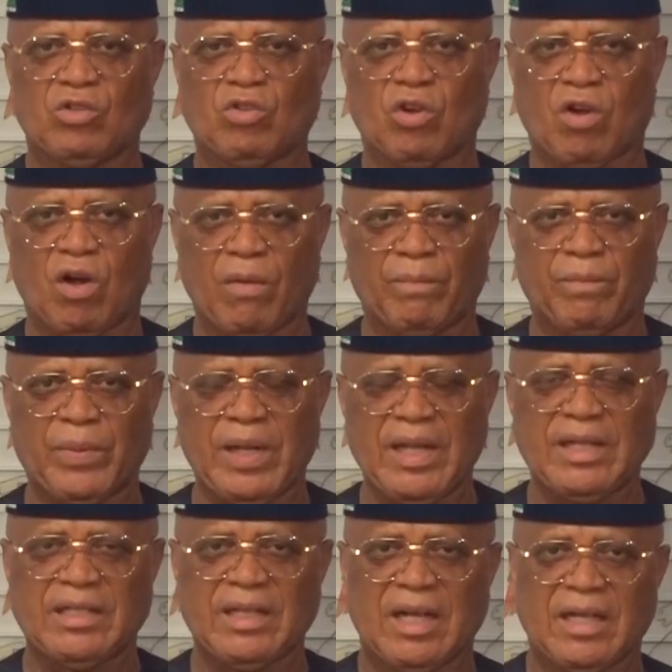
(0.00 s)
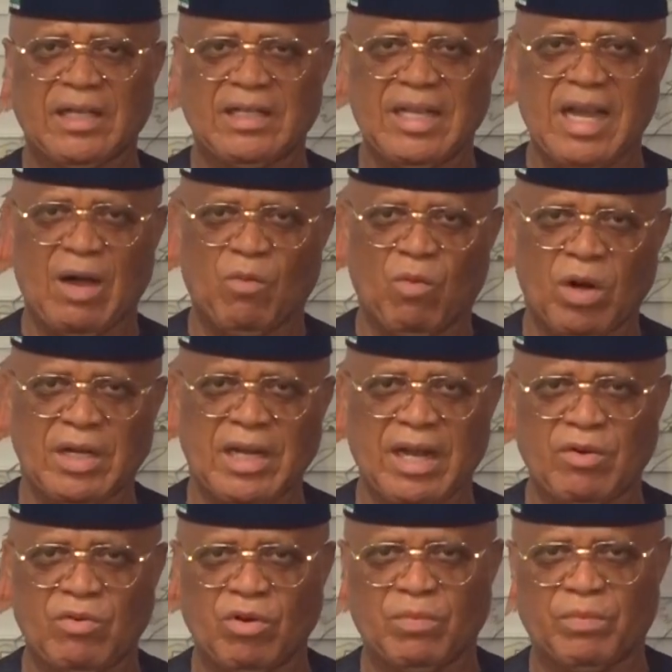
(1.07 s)
to complete the
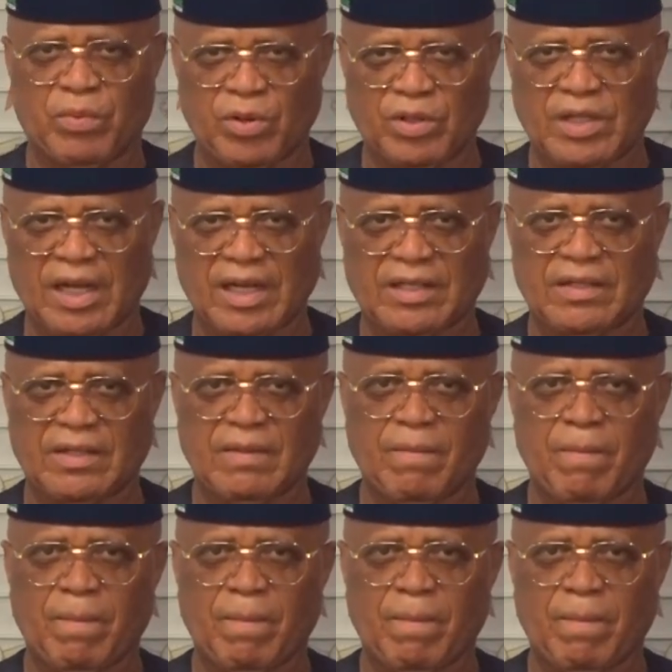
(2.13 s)
awarded road projects.